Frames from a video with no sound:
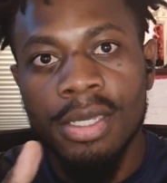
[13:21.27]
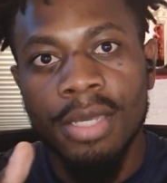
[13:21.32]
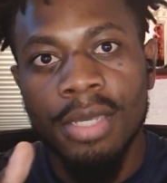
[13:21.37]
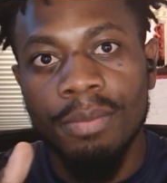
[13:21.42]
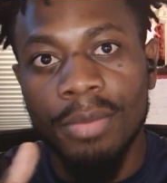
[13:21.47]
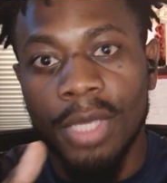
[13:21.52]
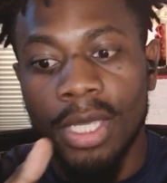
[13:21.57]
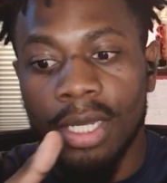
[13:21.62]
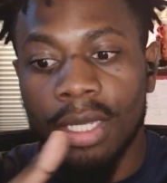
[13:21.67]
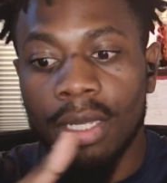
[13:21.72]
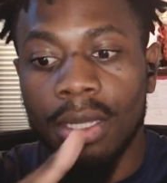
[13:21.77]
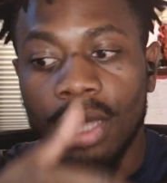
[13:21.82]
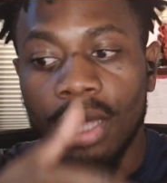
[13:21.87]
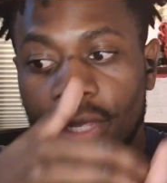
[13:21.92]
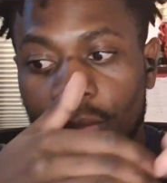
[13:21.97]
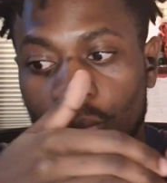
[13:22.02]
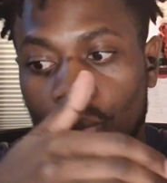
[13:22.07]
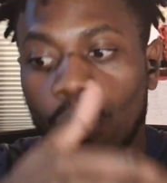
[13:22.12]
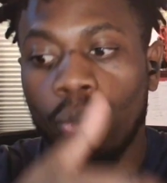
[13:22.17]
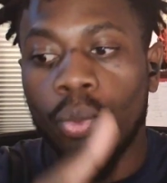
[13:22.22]
meaning
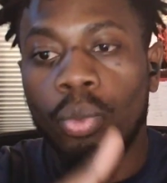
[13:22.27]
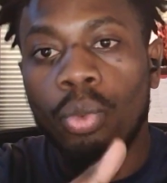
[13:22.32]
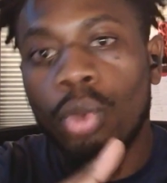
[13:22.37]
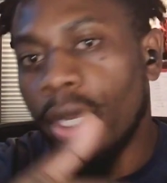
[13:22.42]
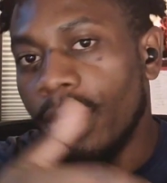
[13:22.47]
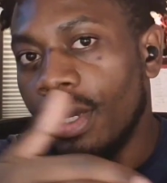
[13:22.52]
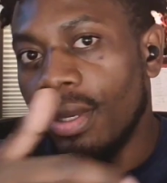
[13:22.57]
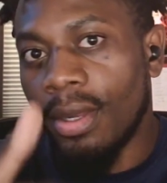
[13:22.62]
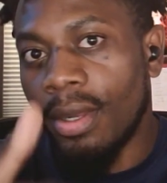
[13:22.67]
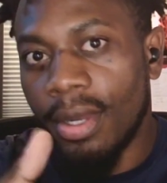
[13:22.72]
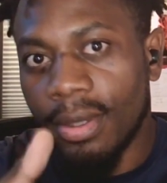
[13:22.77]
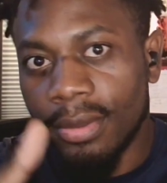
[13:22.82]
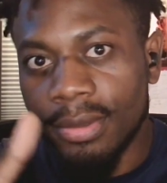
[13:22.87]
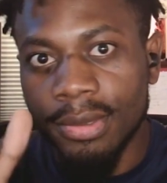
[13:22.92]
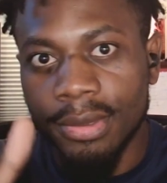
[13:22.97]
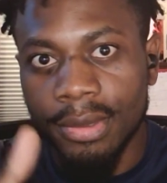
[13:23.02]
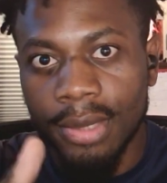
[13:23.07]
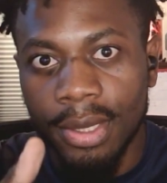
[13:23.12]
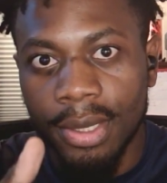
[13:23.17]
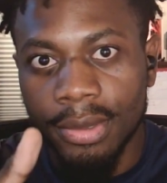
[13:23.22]
like what
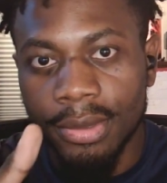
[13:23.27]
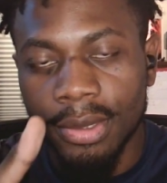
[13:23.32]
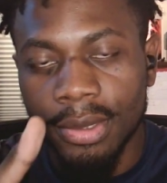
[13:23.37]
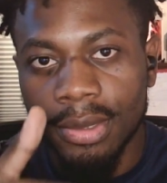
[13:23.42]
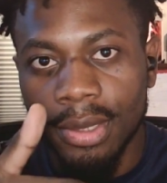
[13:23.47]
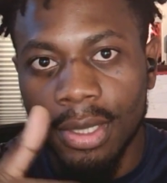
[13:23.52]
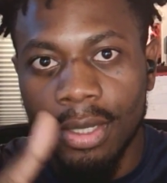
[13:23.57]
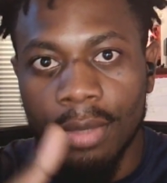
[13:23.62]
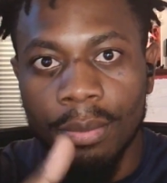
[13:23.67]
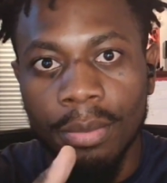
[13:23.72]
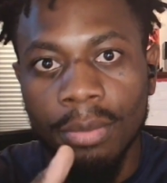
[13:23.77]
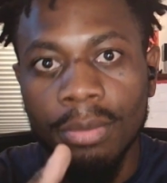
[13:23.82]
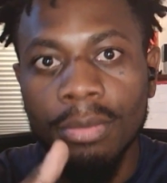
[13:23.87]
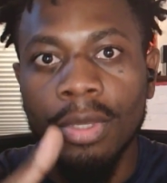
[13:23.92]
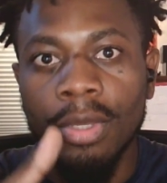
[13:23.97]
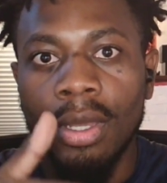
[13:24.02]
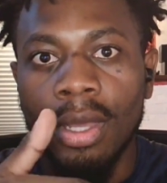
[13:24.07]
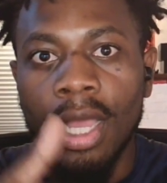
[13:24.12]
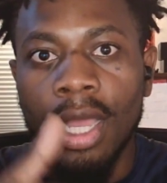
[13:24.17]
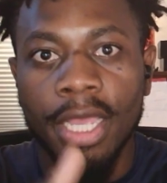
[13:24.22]
exercises am
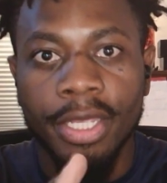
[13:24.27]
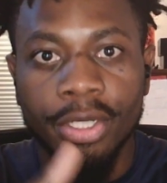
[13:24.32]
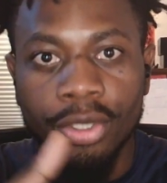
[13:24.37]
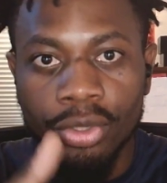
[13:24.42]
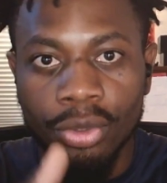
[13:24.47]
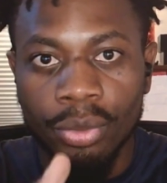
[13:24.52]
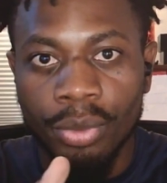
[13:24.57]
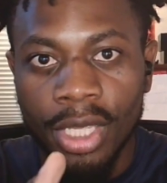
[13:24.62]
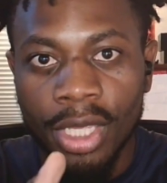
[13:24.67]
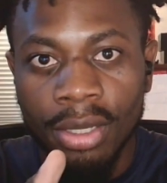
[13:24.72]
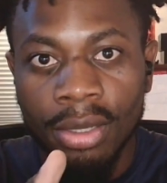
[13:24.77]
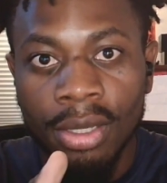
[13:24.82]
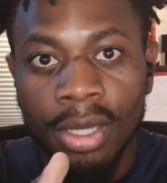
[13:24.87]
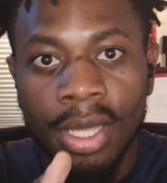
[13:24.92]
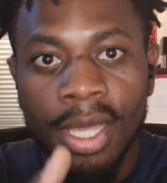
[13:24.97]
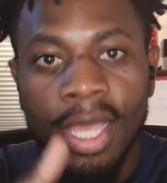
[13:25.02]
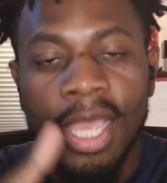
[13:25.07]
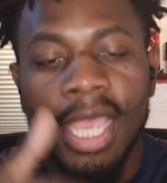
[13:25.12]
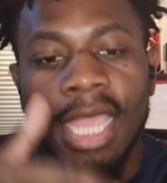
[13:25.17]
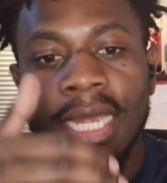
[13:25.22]
I doing
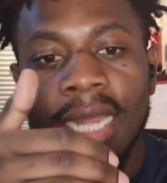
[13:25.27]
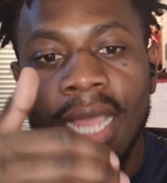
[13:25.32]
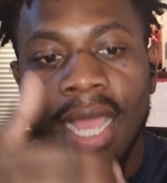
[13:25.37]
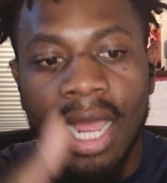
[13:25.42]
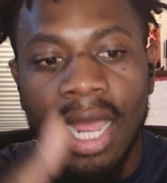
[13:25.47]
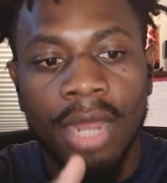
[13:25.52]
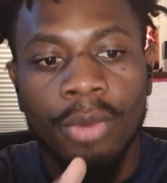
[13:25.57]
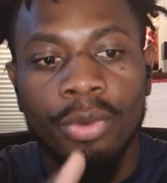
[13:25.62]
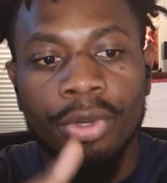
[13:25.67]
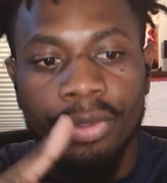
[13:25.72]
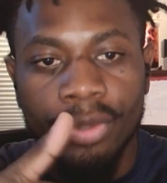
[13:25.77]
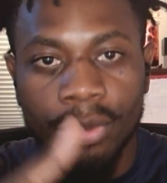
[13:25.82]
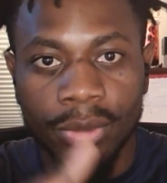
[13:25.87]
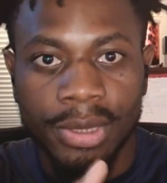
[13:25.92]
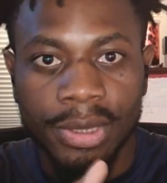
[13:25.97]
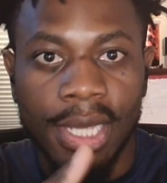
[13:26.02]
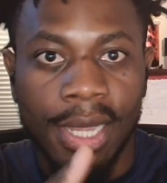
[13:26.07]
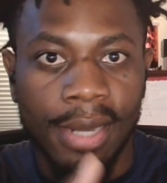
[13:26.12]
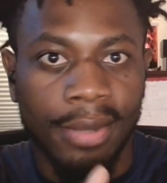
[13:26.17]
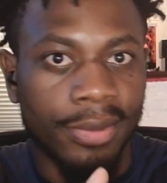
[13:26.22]
and how are
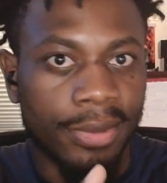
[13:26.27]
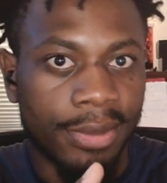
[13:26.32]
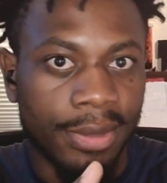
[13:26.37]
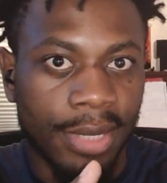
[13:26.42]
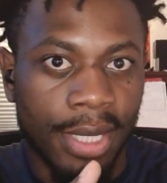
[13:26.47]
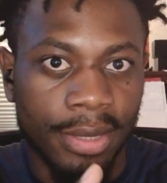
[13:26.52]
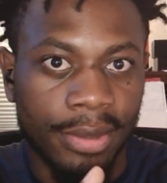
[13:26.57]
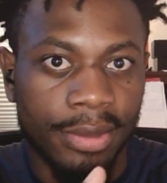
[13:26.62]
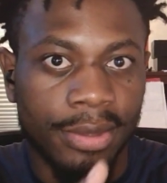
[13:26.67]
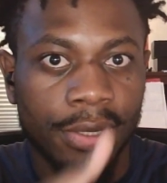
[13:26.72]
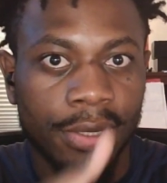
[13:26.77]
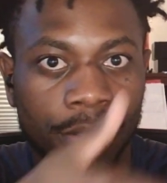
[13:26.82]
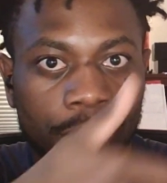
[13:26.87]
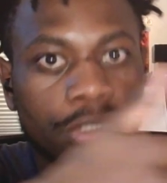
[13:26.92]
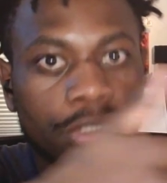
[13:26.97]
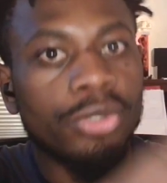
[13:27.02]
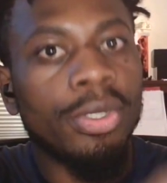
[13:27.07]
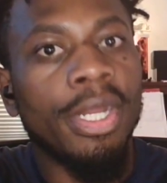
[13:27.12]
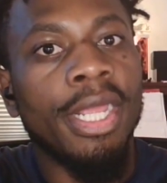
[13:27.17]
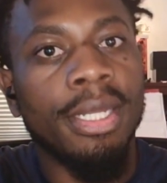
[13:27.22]
those exercises going to
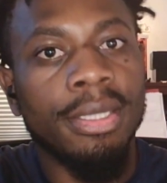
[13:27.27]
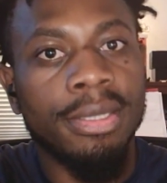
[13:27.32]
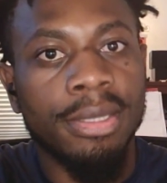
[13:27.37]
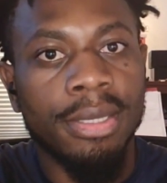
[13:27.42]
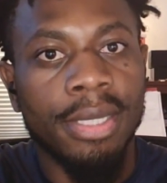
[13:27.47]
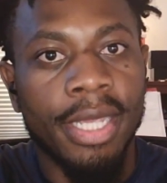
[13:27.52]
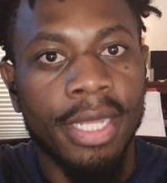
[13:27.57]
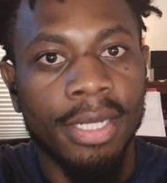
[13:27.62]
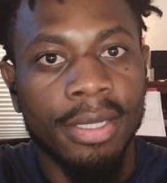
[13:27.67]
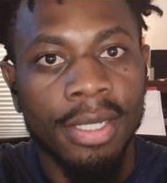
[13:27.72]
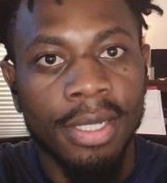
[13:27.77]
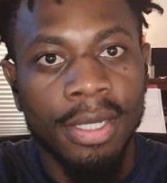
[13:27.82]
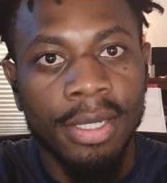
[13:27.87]
translate